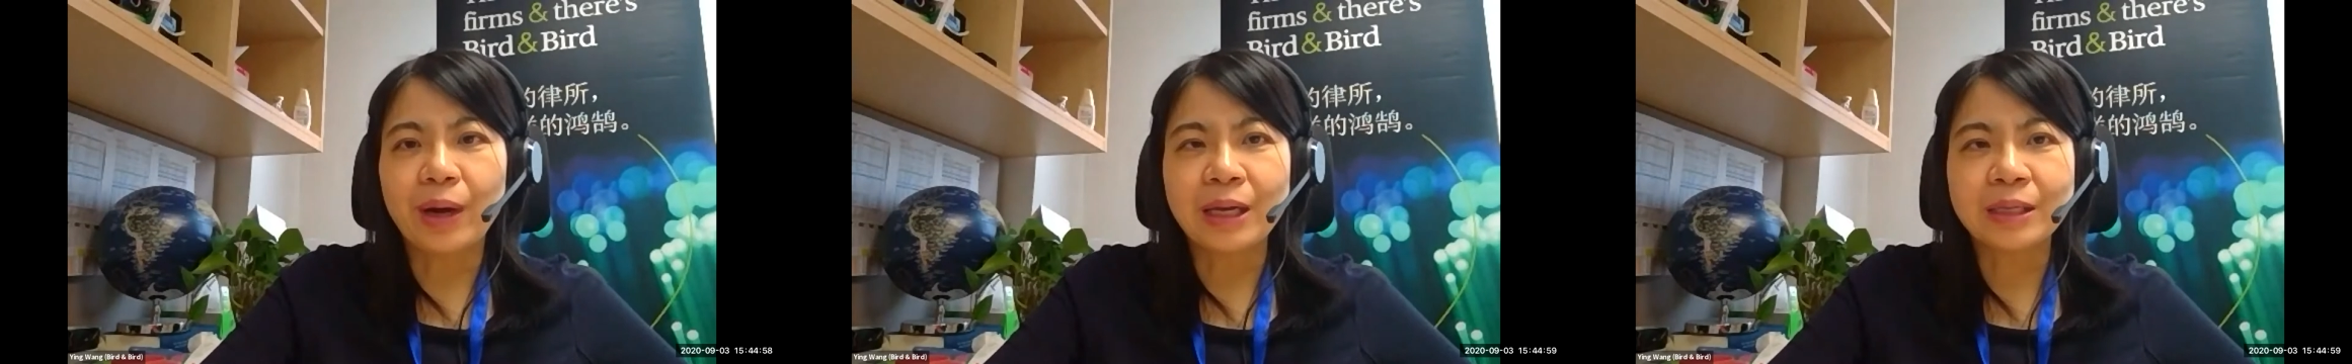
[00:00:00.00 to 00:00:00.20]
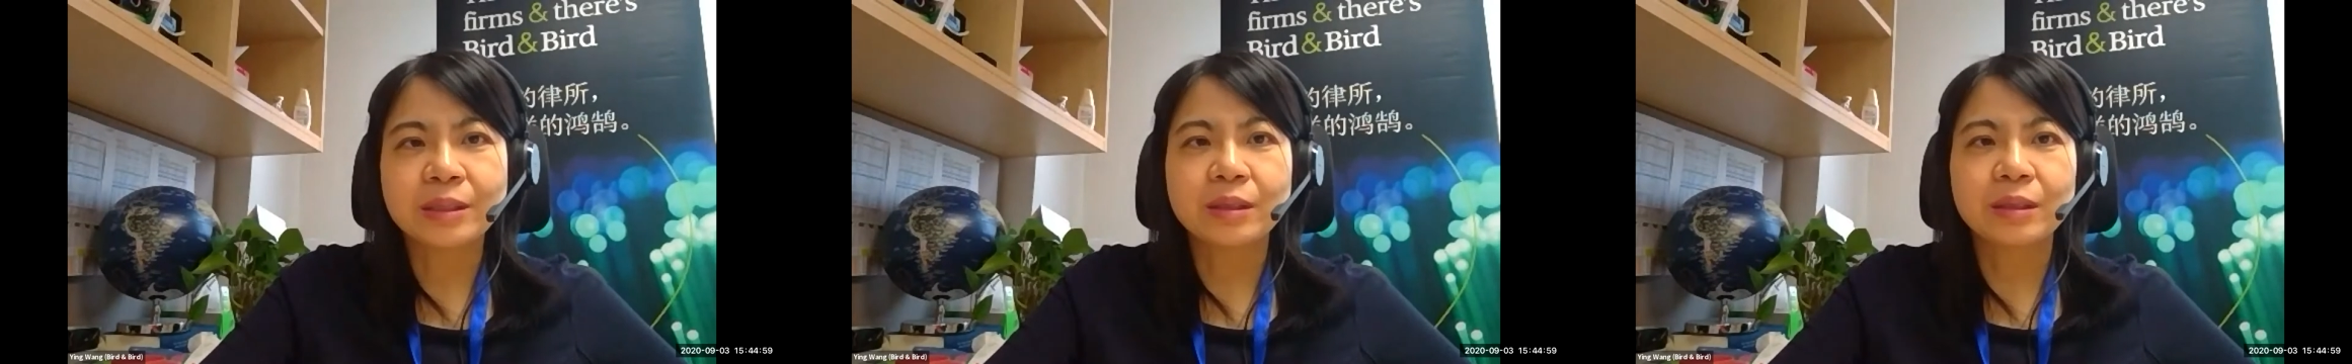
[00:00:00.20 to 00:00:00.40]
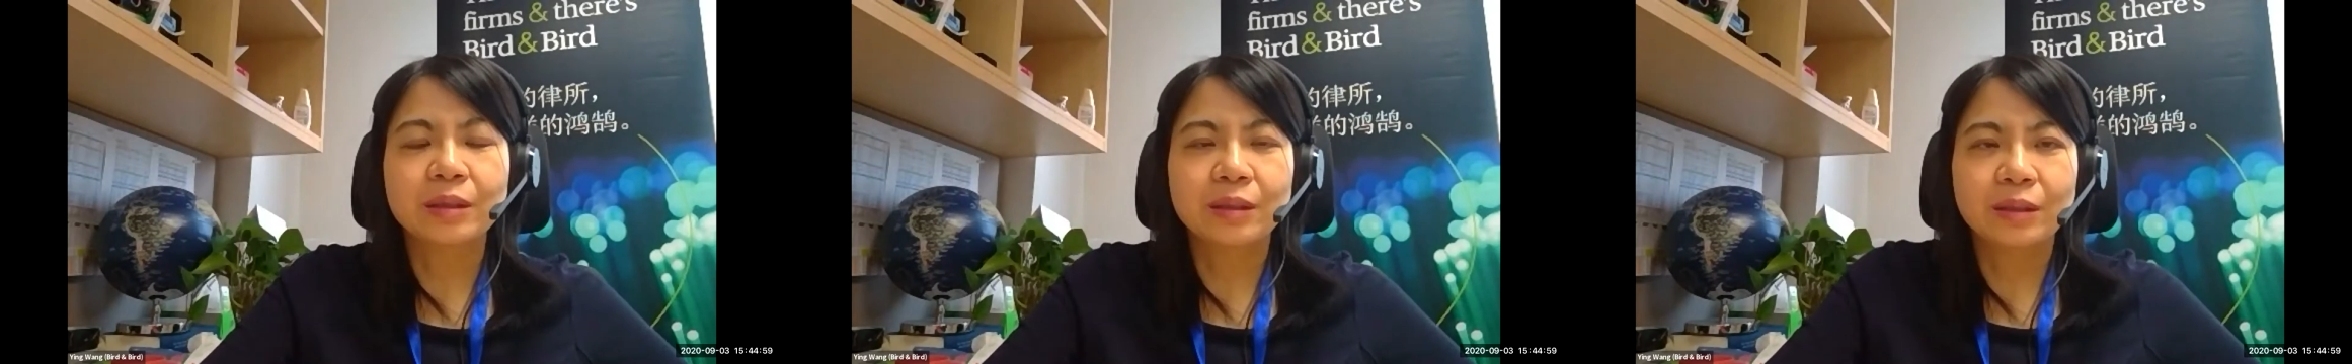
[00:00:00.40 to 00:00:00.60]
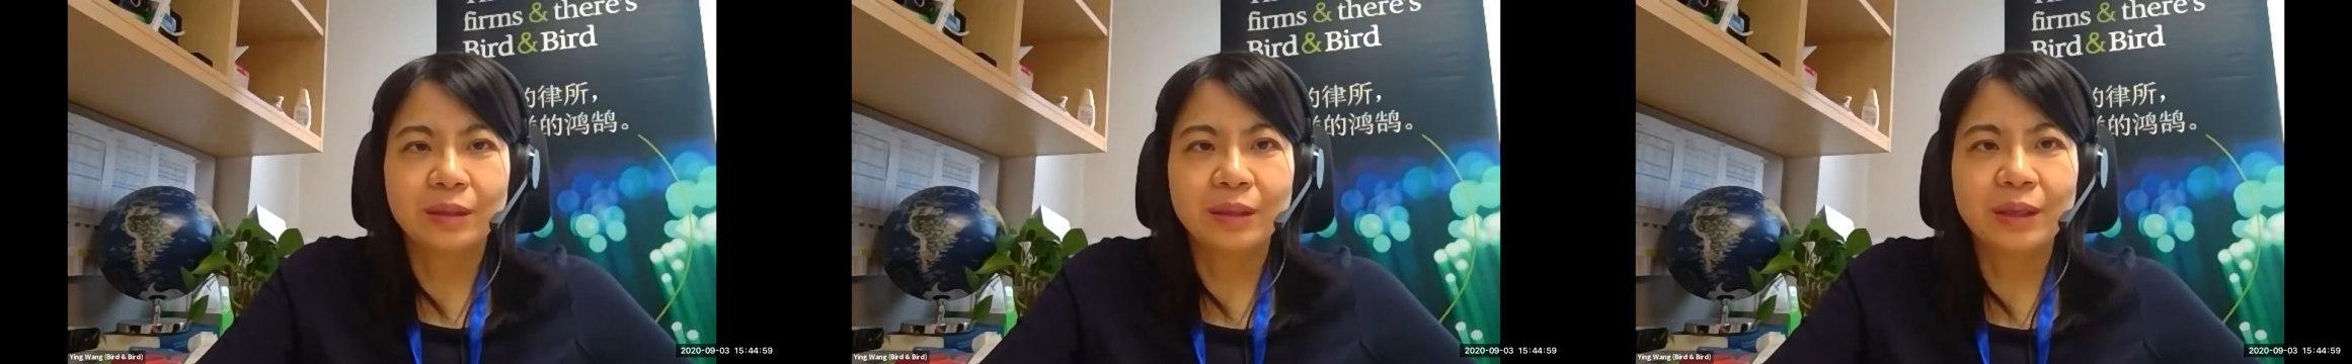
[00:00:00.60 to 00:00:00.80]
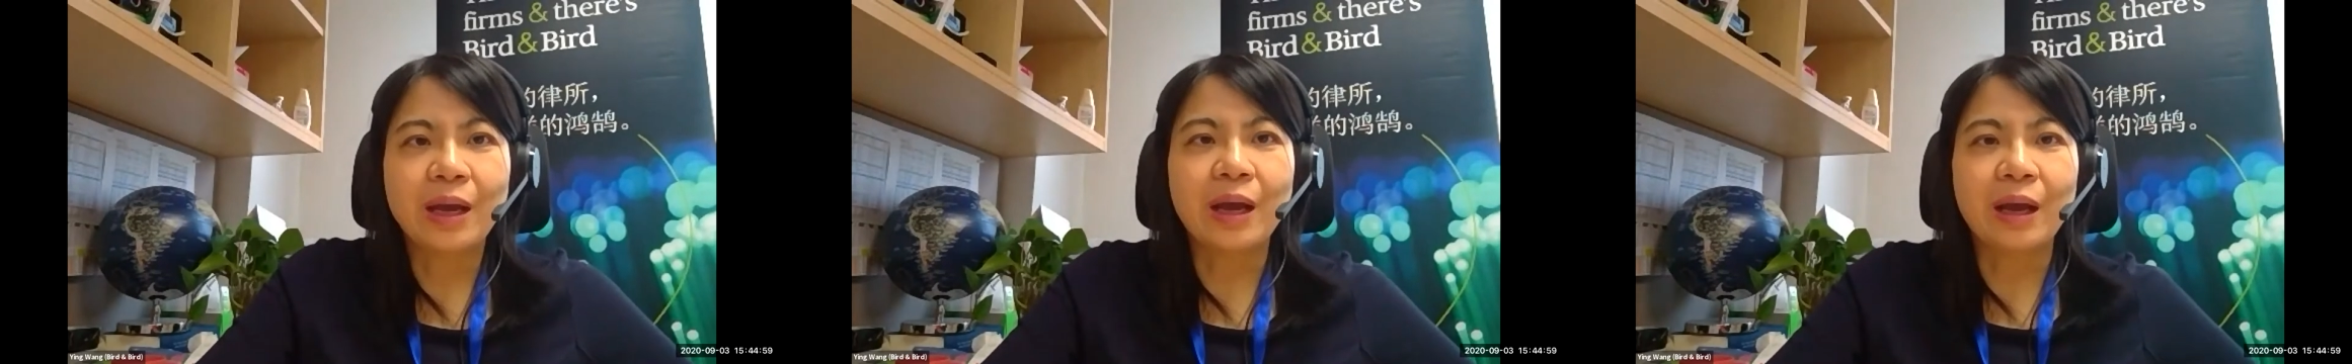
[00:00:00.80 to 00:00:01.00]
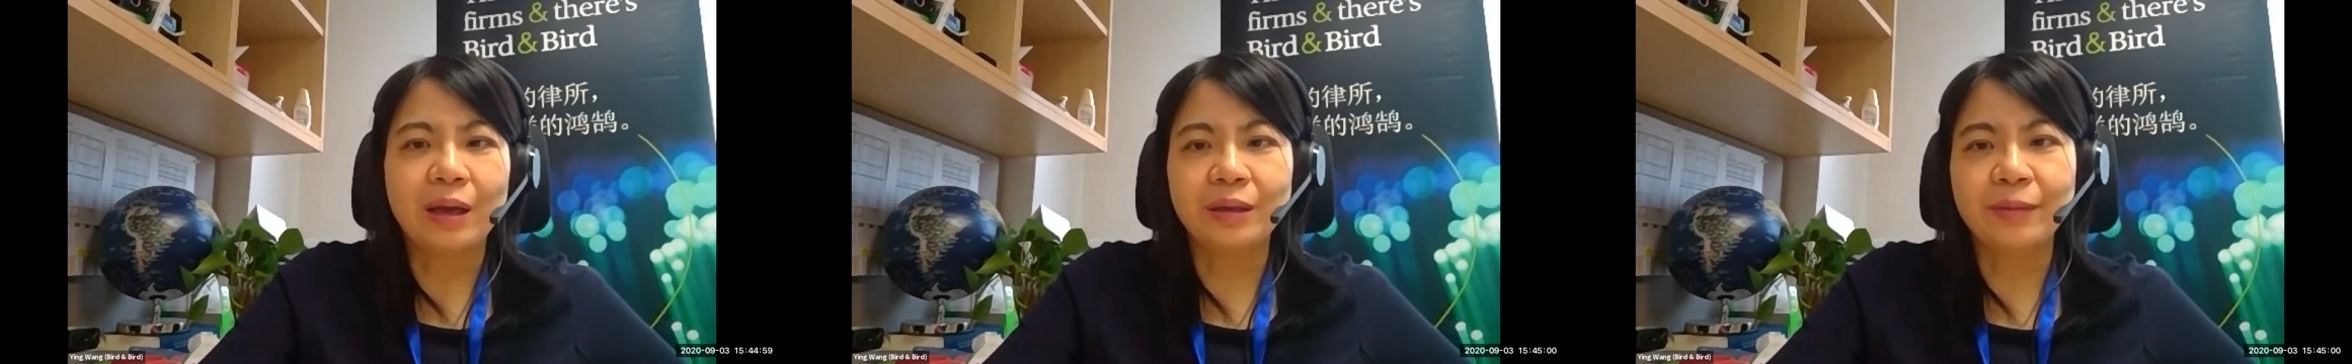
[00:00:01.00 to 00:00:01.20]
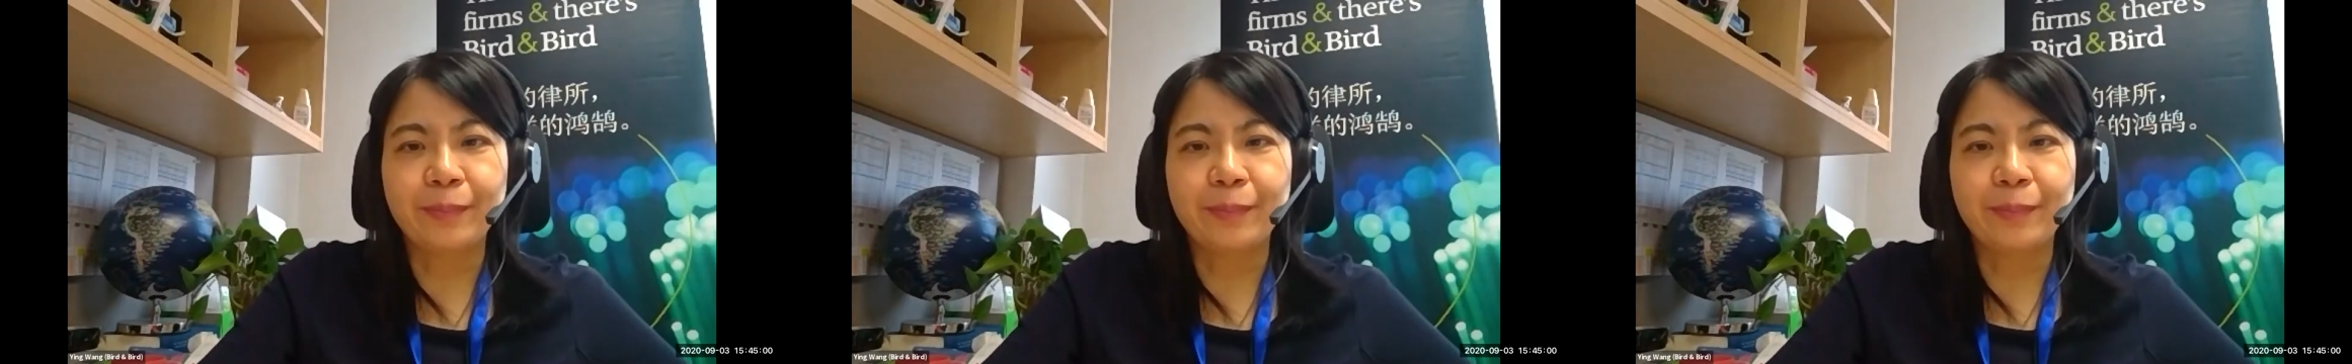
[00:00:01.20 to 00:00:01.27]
as yeah,